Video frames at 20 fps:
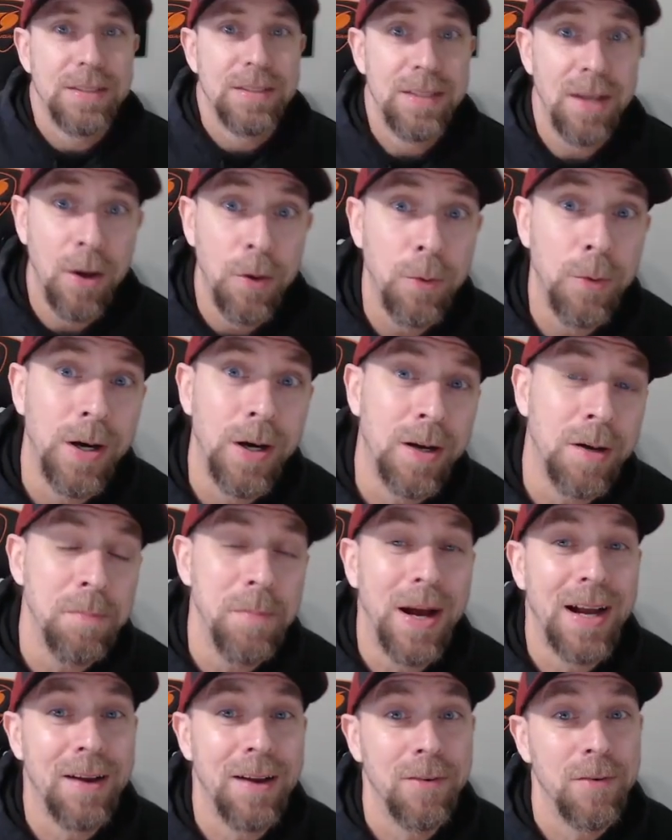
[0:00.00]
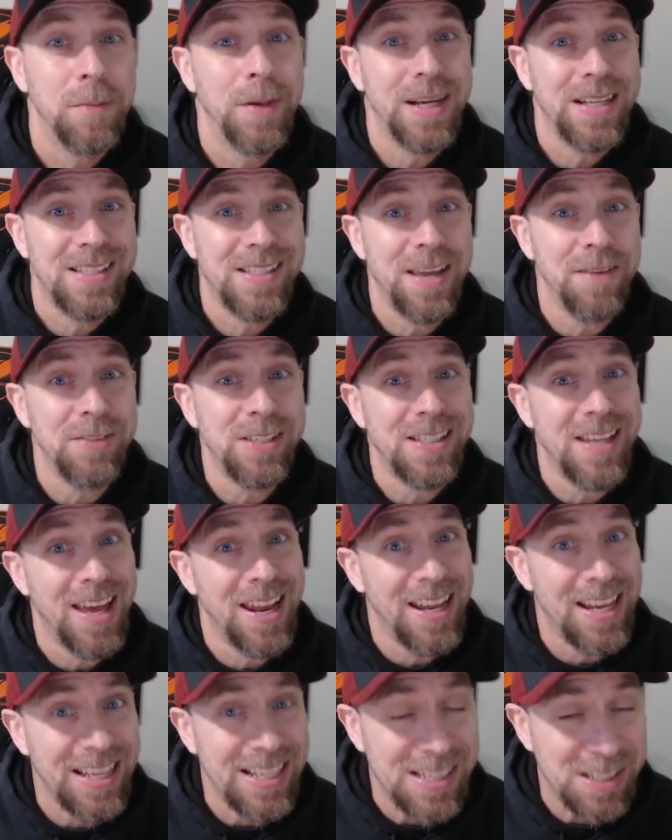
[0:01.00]
Yo, welcome back everybody. Saving
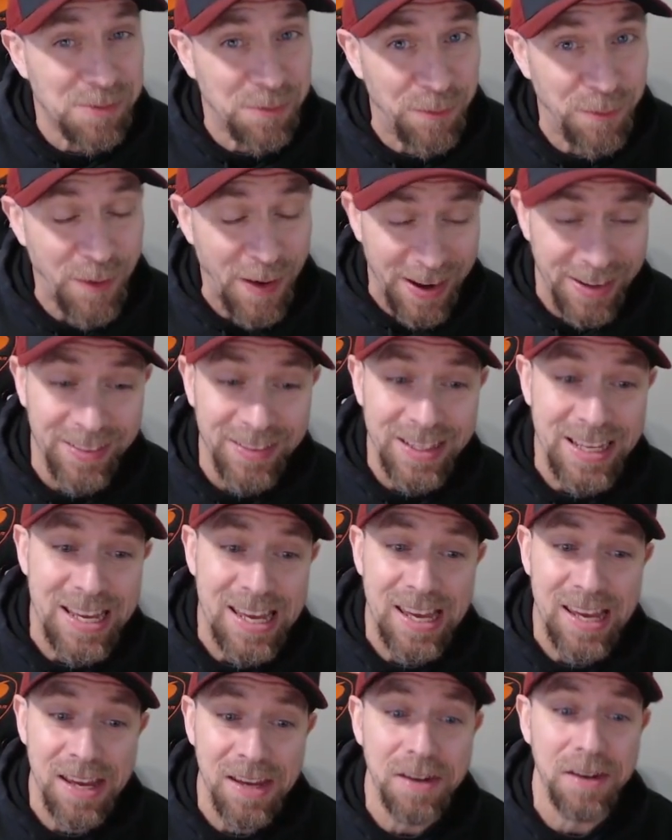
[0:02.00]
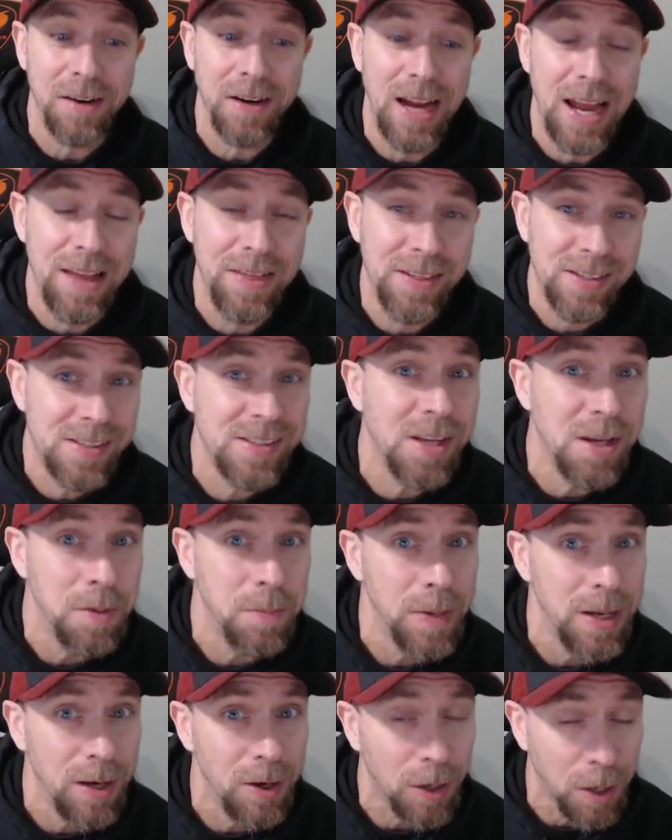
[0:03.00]
Santa is finally here, and this is going to
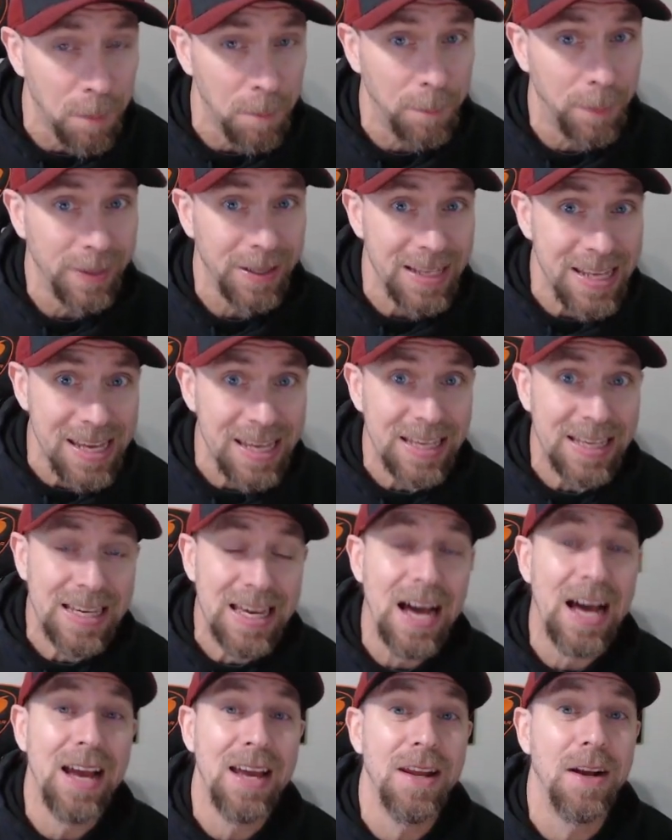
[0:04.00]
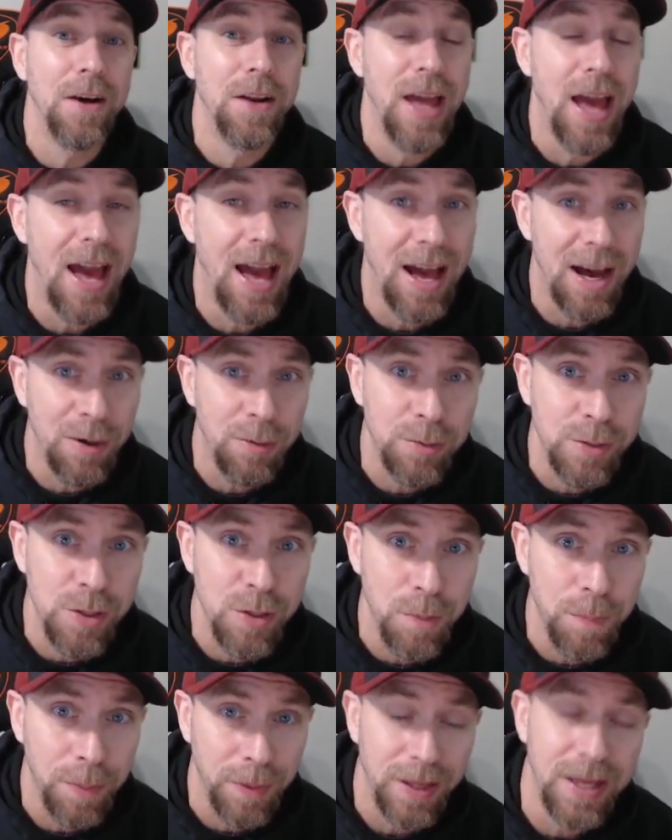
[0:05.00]
be your complete guide on how
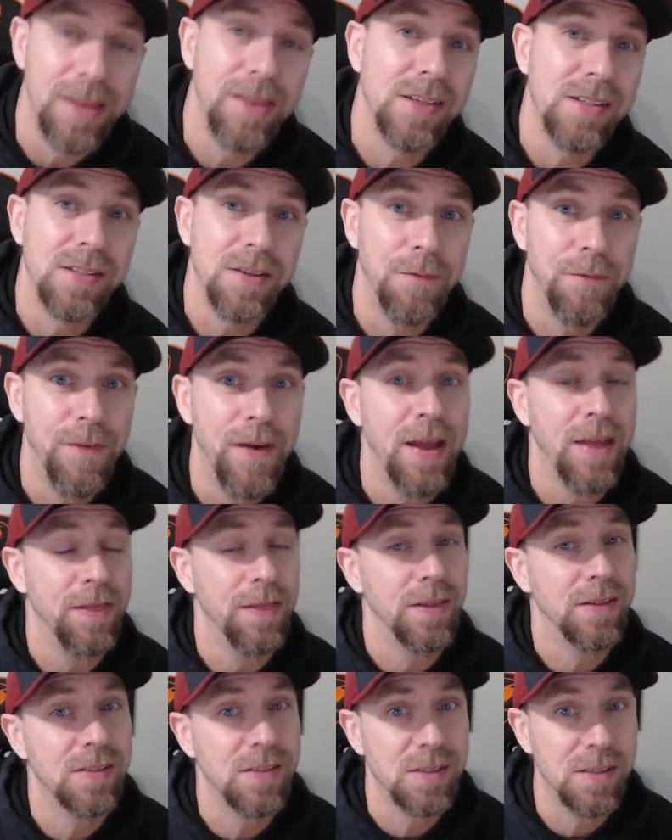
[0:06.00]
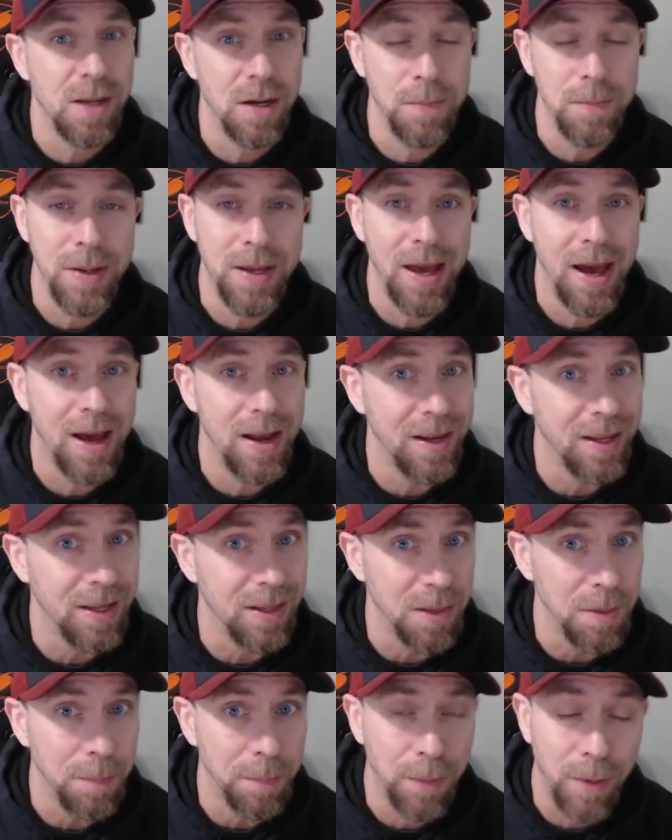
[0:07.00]
to play this event. This is going to be how to
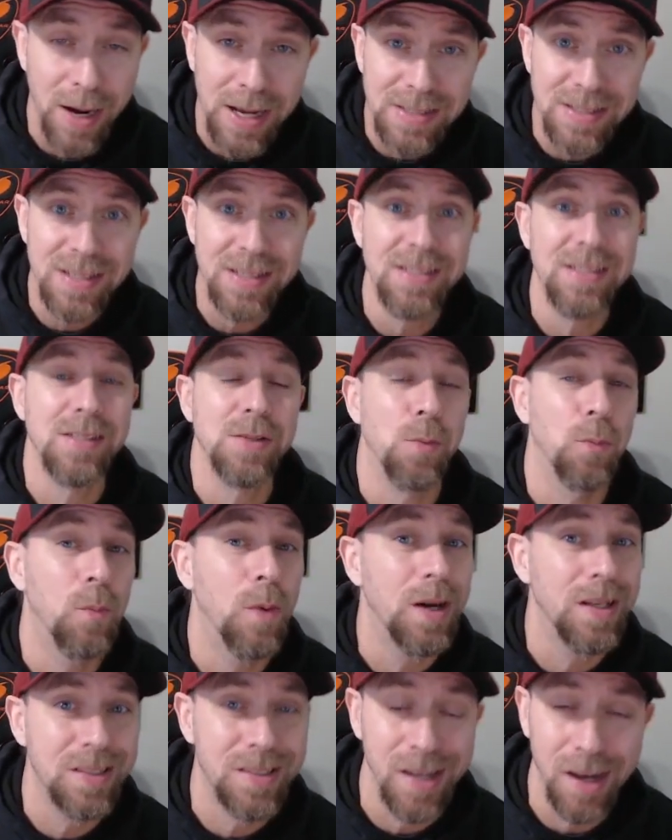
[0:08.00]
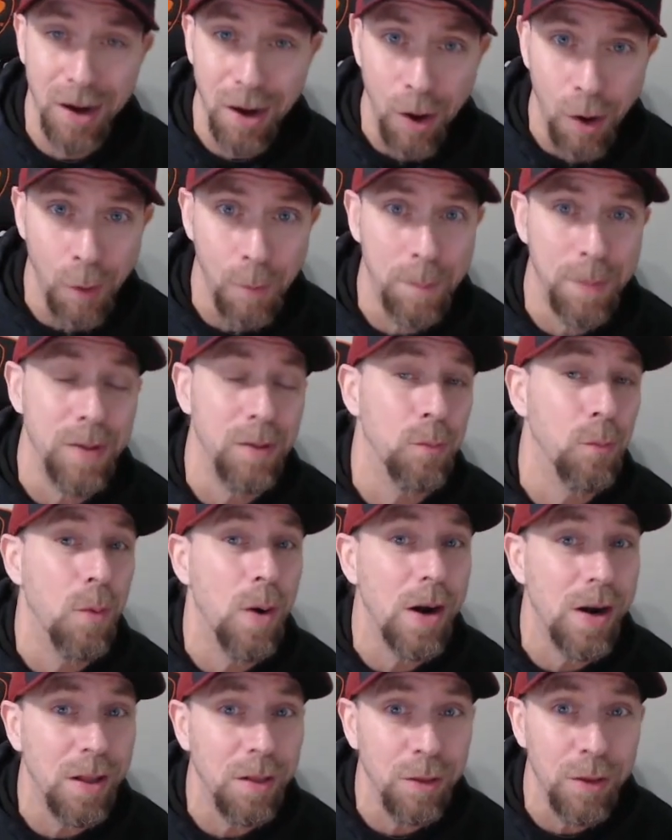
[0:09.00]
get the presents, what to open,
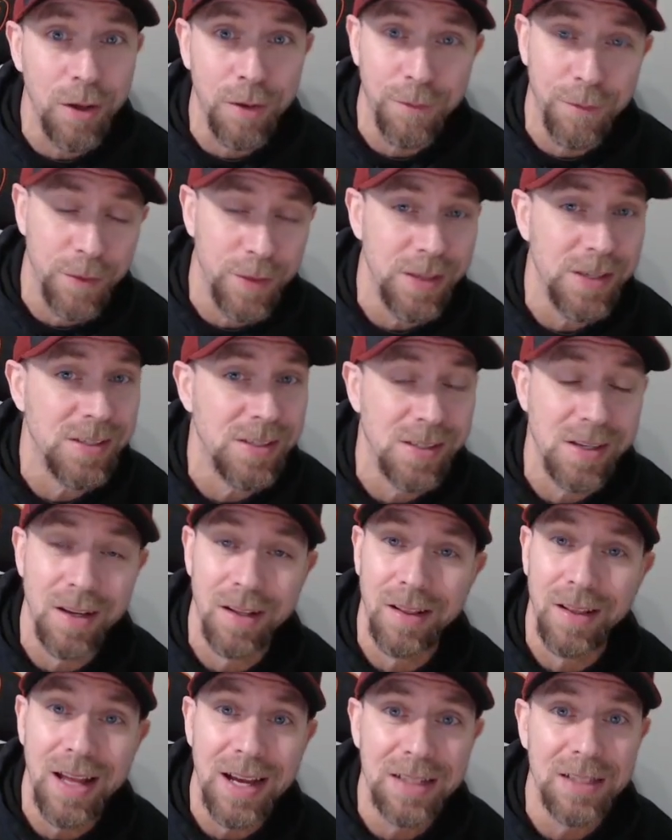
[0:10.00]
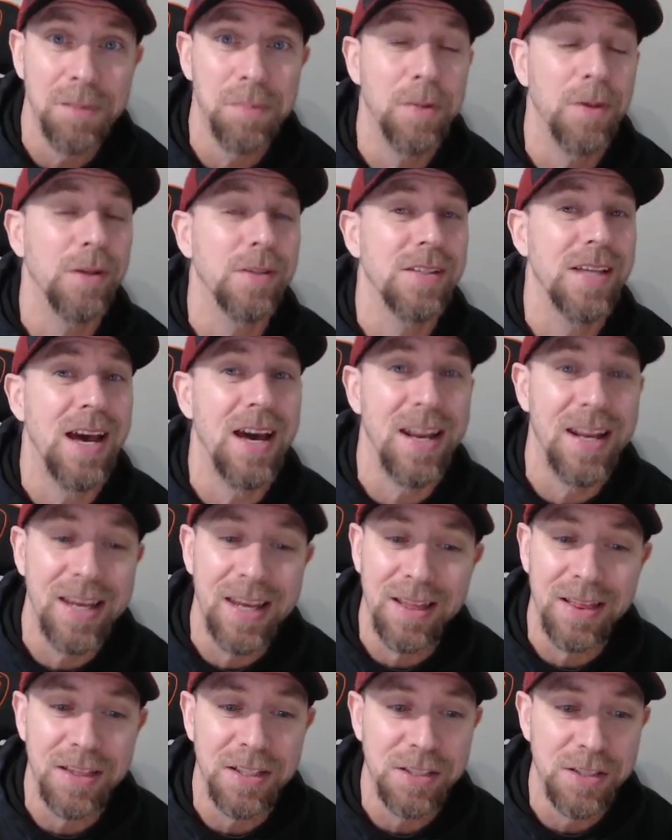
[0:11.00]
where to look for these collectibles, how to
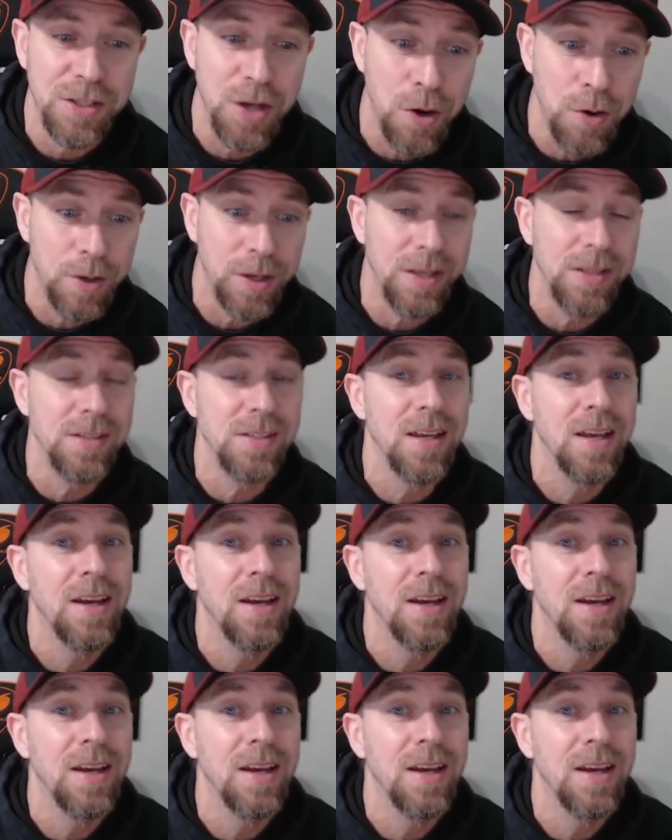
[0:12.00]
get the tokens,